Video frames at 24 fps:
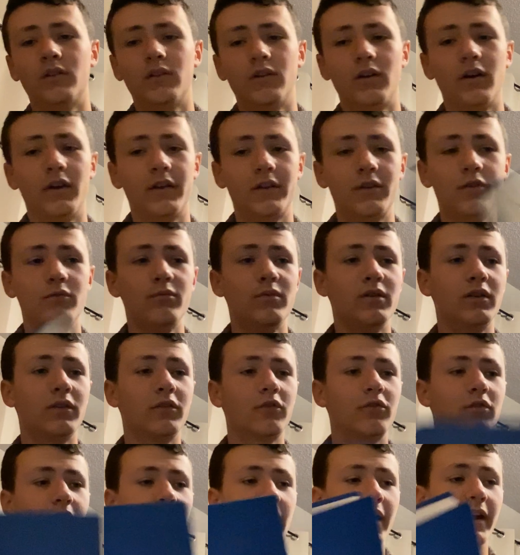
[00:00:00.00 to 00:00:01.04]
a human
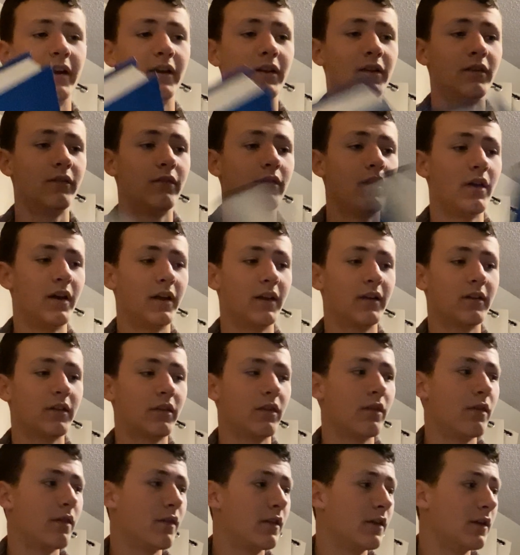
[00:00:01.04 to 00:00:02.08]
created like
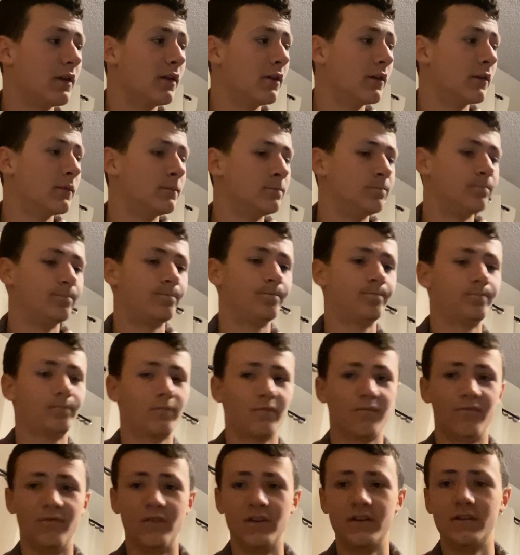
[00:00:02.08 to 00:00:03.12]
the
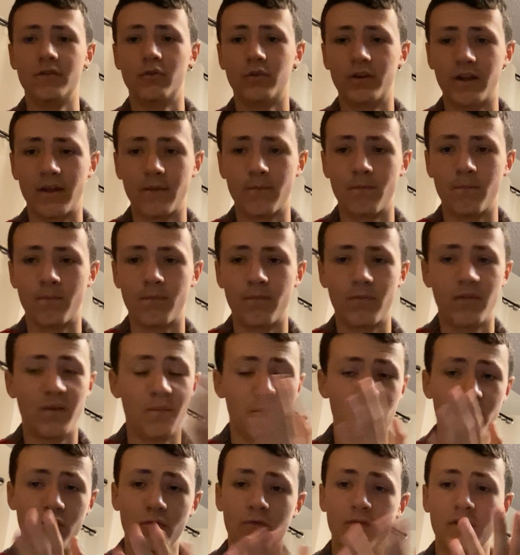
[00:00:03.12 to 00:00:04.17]
video game, the
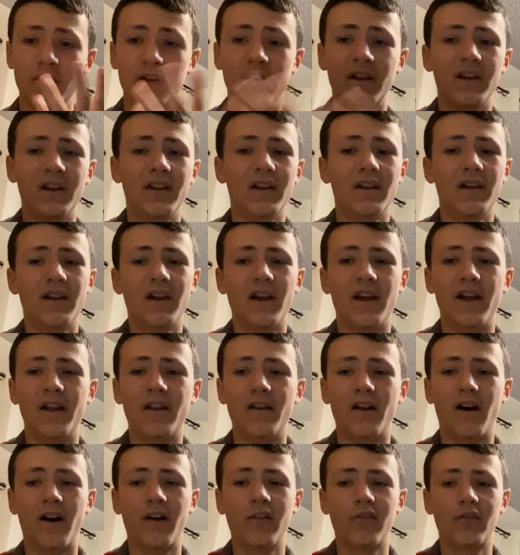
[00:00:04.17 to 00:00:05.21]
movie, and
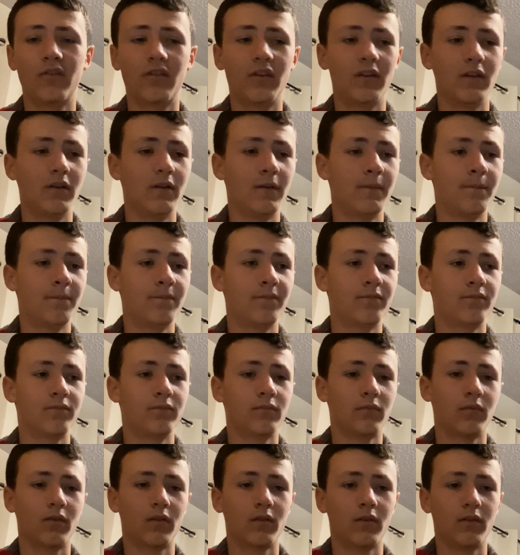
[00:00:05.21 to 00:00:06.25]
obviously,
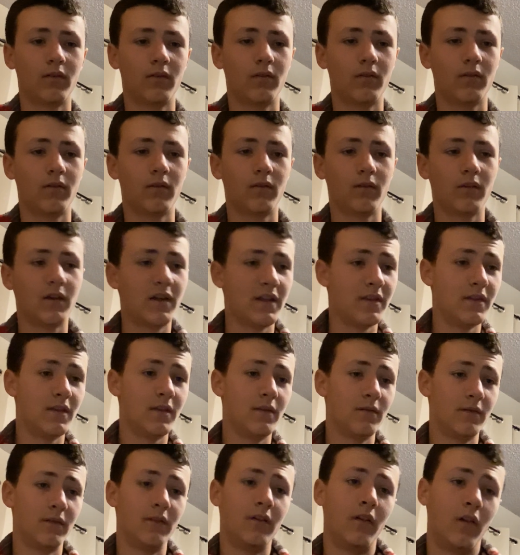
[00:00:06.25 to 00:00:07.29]
and
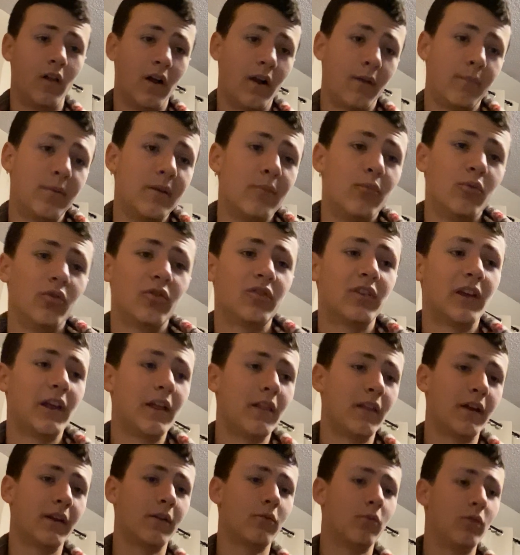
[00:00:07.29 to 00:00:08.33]
a lot of people say
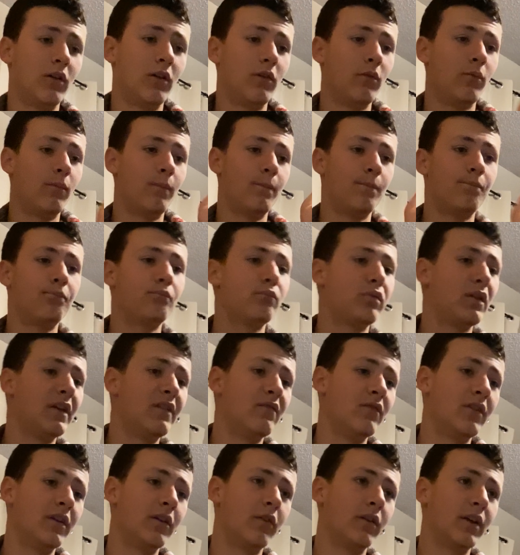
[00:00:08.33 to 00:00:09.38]
like, well, playing
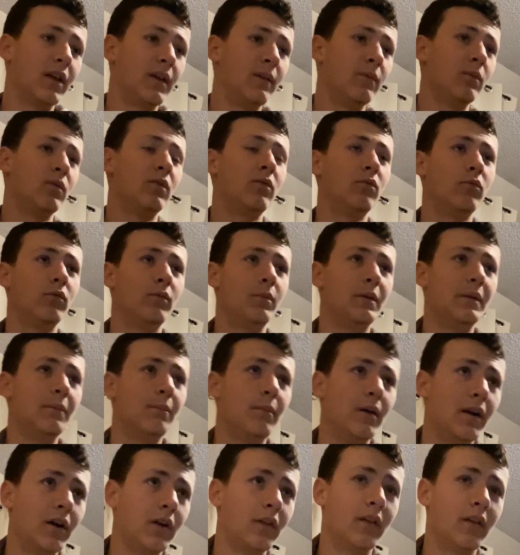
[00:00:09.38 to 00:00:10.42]
video games would be
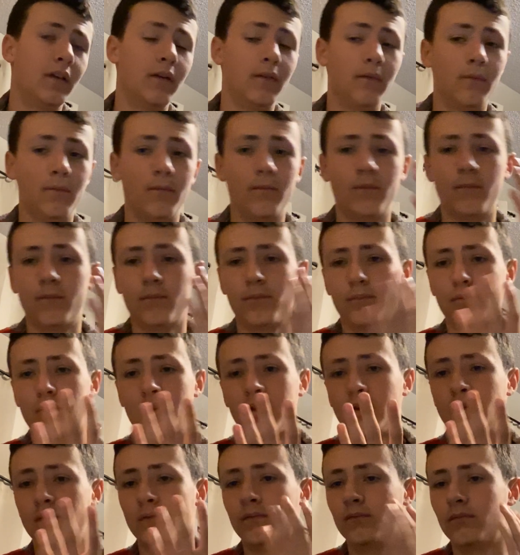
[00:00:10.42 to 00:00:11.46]
better than
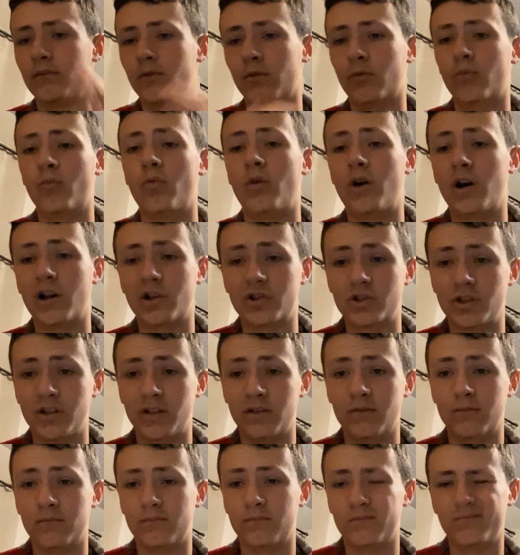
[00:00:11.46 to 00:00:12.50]
playing or
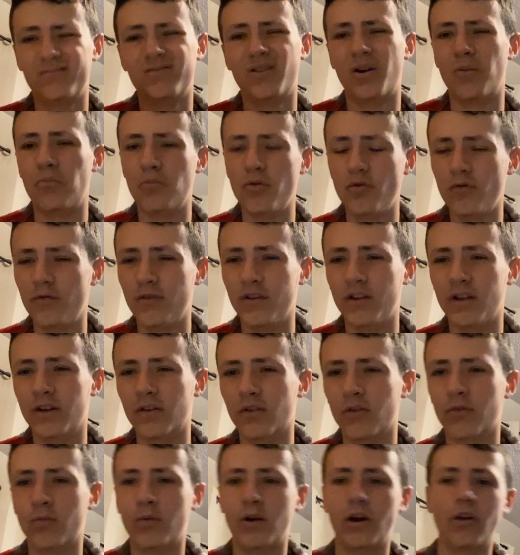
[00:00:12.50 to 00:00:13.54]
watching a movie
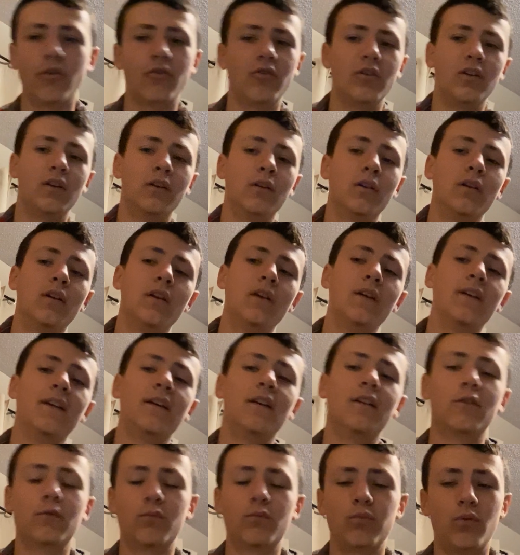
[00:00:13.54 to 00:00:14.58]
or watching
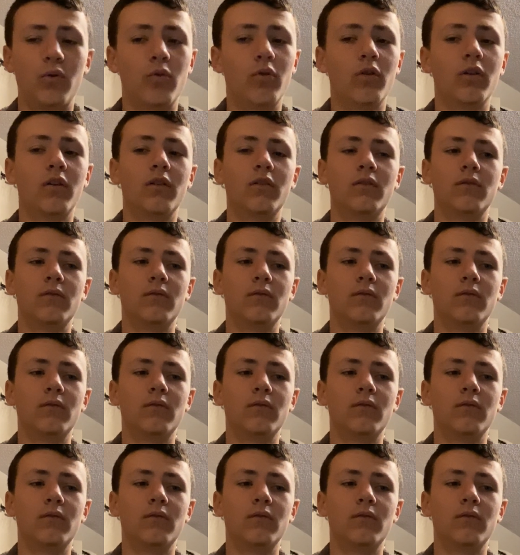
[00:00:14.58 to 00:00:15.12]
a sport,